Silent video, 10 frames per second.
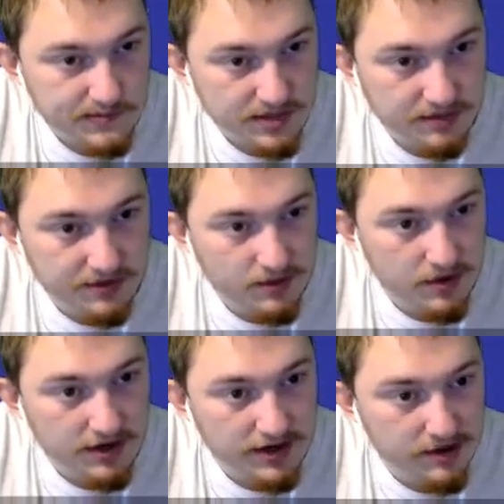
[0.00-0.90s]
Really
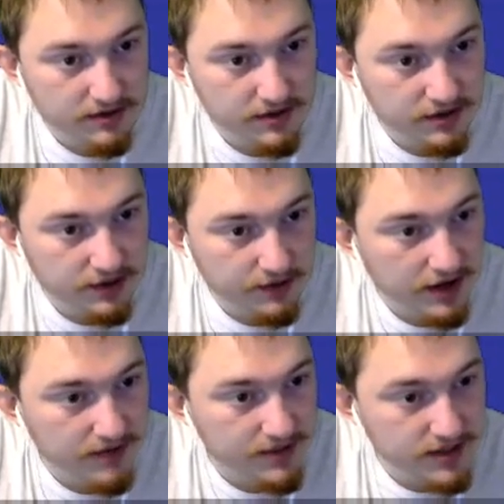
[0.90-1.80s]
want to get out here and
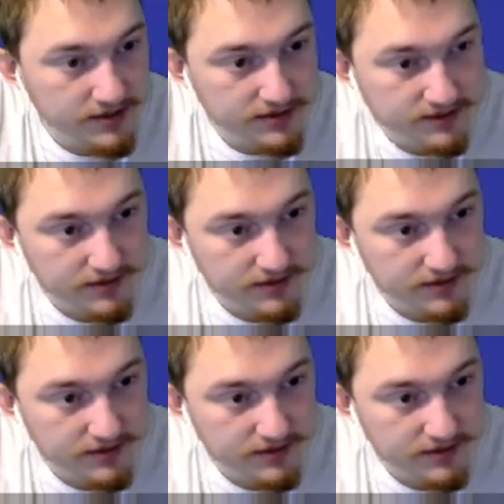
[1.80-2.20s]
grab these,